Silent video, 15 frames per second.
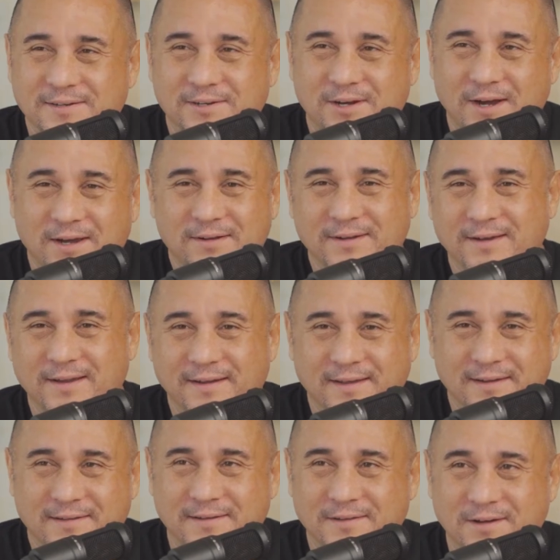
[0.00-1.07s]
You know, I only got
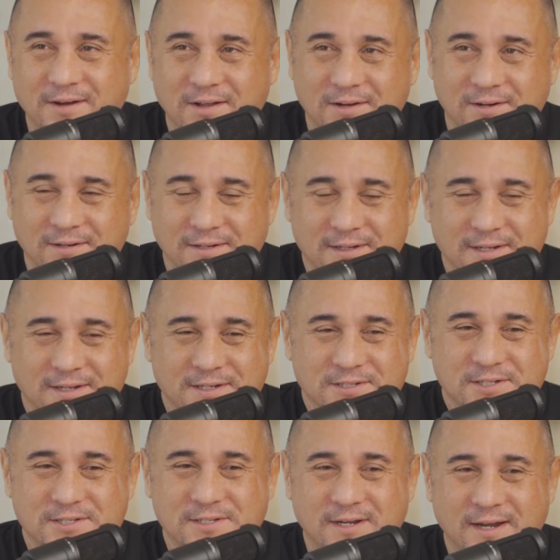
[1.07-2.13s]
like a dollar.
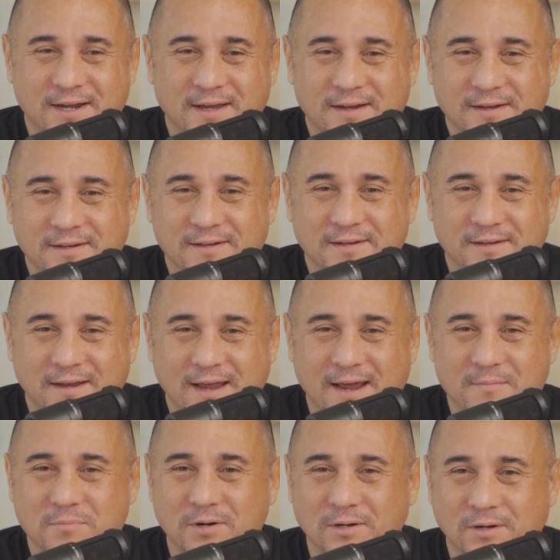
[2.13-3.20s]
She said, I got a
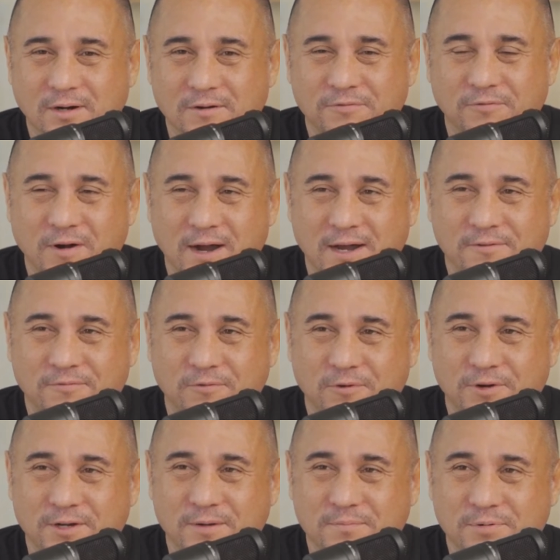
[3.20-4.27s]
hamburger. I'll fry it
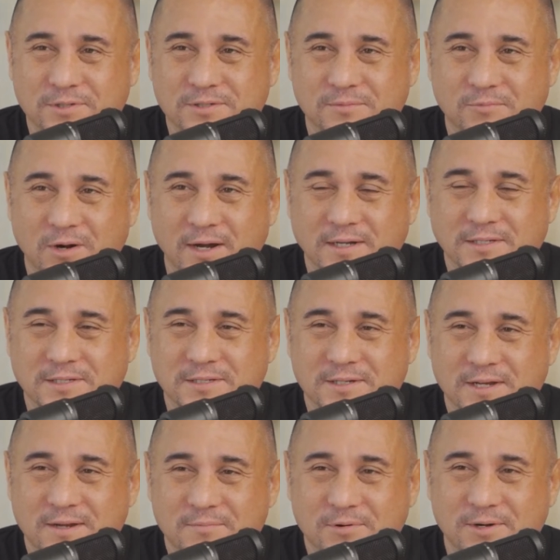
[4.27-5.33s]
for you and put some rice,
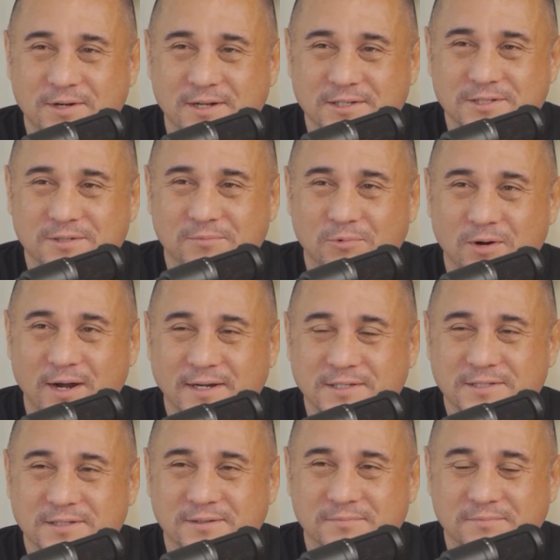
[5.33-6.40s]
put it on some
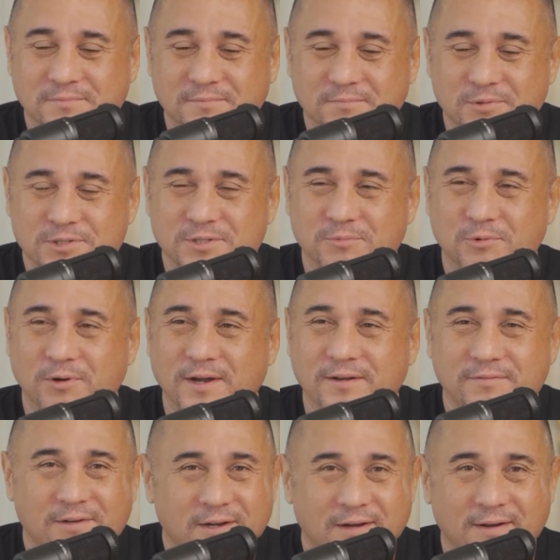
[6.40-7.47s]
rice and put some
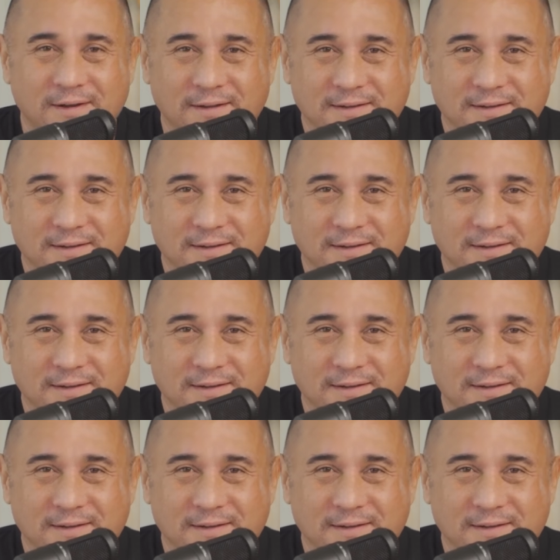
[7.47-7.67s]
gravy on it.